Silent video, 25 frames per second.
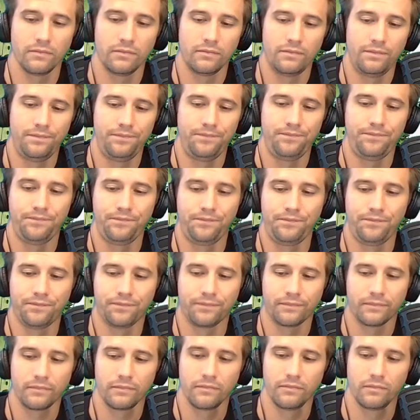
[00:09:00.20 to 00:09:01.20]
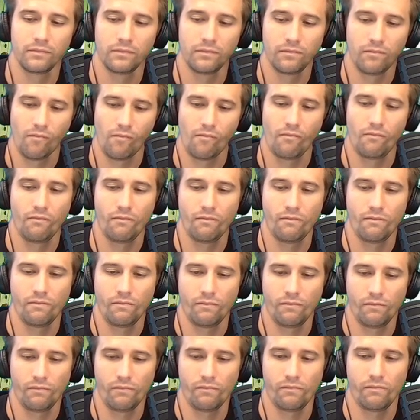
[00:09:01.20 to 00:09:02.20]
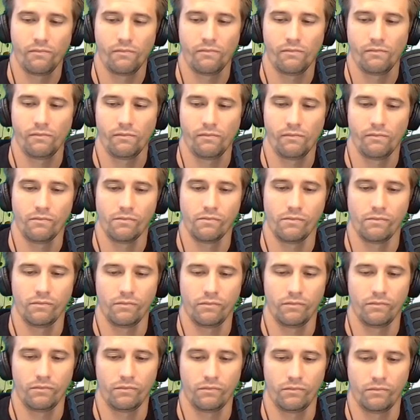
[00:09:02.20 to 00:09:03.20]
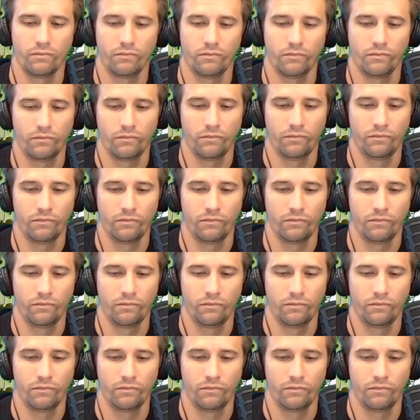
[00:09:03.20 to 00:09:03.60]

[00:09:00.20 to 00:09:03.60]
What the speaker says: [no speech]